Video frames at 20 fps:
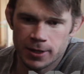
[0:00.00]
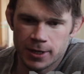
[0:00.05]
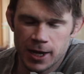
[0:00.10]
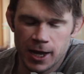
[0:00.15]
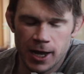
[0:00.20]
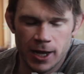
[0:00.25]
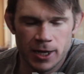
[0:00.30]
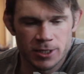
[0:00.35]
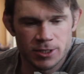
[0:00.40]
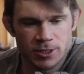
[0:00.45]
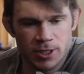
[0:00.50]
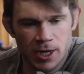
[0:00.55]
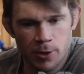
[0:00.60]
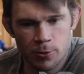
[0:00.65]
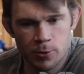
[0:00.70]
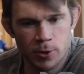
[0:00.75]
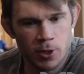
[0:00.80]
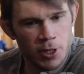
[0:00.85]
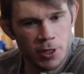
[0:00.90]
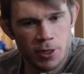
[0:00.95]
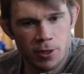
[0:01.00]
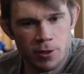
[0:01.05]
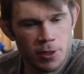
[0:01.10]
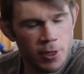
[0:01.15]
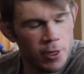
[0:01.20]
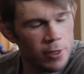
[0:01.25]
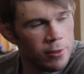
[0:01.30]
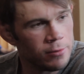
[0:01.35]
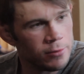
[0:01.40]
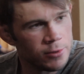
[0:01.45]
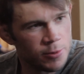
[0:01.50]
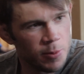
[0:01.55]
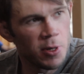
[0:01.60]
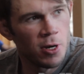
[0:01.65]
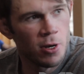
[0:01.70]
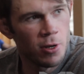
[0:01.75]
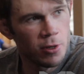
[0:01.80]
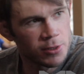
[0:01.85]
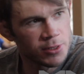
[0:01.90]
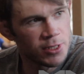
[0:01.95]
Gosh, I really don't know. It's been
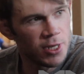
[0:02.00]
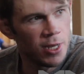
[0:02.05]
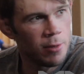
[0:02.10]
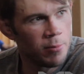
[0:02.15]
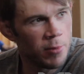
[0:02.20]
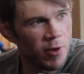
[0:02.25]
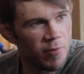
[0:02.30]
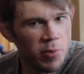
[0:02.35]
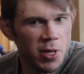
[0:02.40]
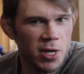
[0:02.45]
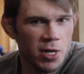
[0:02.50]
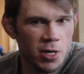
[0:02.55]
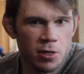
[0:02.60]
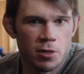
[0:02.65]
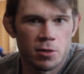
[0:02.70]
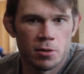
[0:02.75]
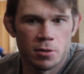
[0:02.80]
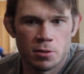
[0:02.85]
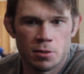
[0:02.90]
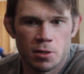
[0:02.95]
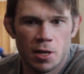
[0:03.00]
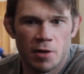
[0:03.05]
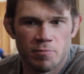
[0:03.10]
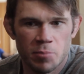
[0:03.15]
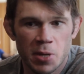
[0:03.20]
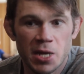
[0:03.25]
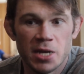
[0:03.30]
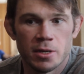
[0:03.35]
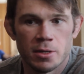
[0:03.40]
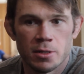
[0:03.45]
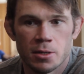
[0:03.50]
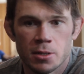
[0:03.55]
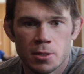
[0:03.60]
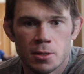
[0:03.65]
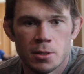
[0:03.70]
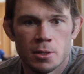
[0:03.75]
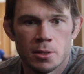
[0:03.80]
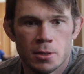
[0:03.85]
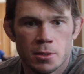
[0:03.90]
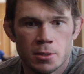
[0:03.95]
a long time. I've been
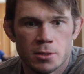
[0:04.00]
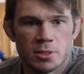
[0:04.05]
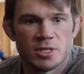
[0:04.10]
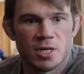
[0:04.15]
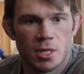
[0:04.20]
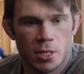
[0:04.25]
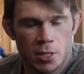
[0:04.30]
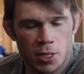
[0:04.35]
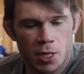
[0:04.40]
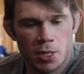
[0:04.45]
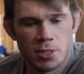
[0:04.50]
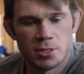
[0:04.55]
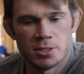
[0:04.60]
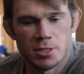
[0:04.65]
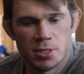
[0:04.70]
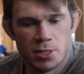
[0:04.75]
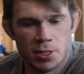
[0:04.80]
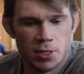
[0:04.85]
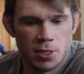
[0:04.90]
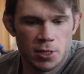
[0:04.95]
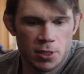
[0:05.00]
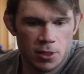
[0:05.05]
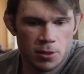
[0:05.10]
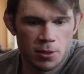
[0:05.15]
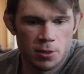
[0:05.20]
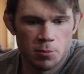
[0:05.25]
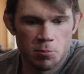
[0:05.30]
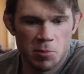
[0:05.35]
to London and